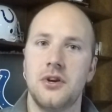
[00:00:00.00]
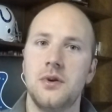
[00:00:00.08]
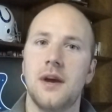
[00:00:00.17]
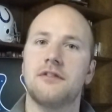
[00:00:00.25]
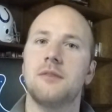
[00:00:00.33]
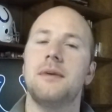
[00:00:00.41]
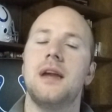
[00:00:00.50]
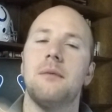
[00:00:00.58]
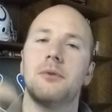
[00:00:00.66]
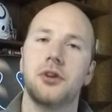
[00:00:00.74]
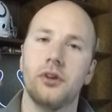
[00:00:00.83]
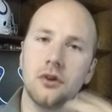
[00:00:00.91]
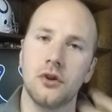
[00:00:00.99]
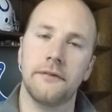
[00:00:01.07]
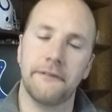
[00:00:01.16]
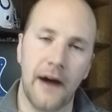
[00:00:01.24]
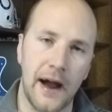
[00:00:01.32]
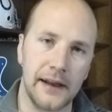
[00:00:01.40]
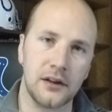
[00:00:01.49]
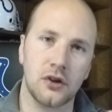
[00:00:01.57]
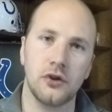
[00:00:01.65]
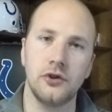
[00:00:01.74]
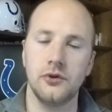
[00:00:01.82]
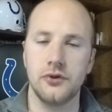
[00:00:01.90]
You have to be able to find
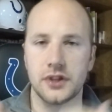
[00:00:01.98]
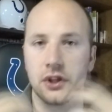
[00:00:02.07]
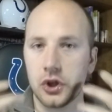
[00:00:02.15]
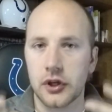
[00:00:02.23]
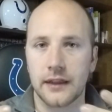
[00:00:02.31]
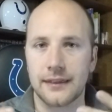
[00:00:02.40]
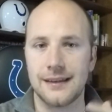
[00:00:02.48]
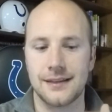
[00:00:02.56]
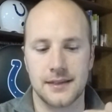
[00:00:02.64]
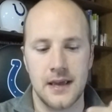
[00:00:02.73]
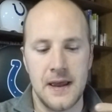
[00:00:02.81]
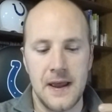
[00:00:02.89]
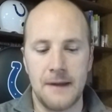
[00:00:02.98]
clues and look at this